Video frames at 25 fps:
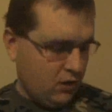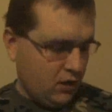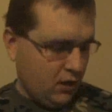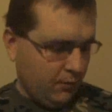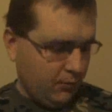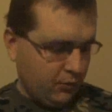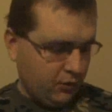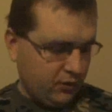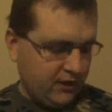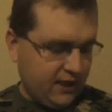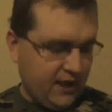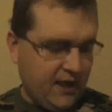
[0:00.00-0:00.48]

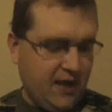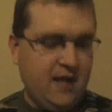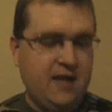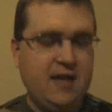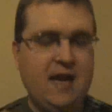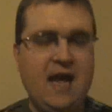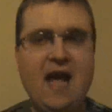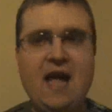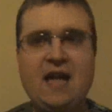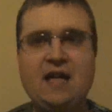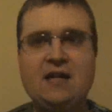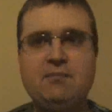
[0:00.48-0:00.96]
Number
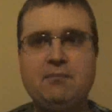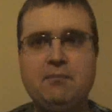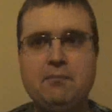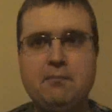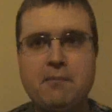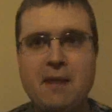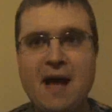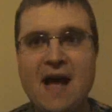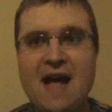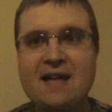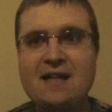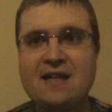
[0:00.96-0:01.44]
10,
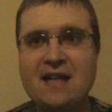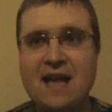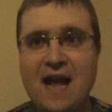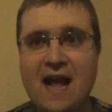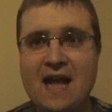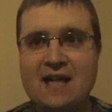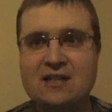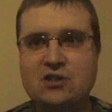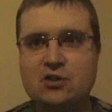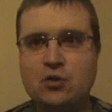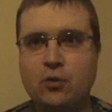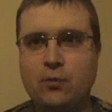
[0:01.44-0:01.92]
Matt
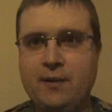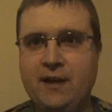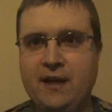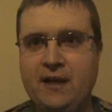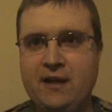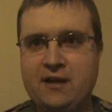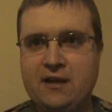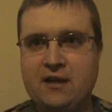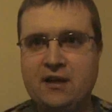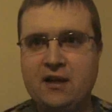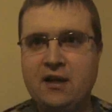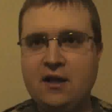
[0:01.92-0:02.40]

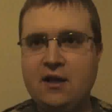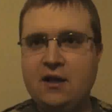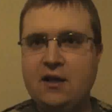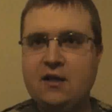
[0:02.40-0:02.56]
Hasselbeck.